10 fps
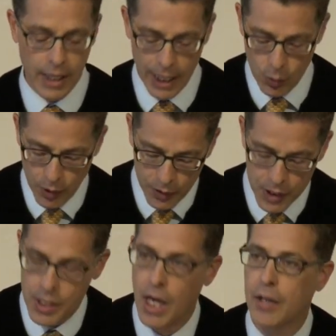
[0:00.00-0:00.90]
and with the
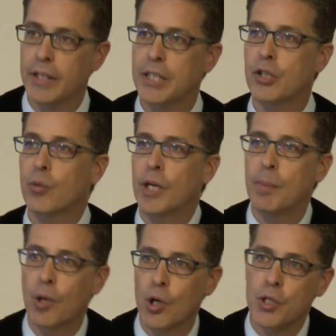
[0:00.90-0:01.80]
Son, these
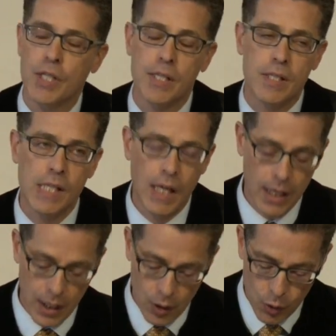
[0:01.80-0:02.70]
three persons
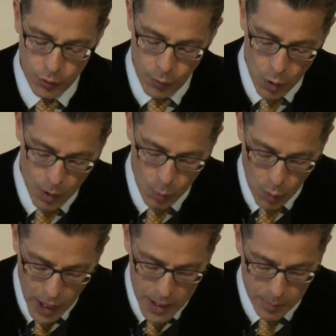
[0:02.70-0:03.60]
who form
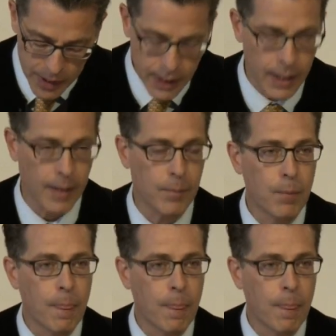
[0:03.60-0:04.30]
one being.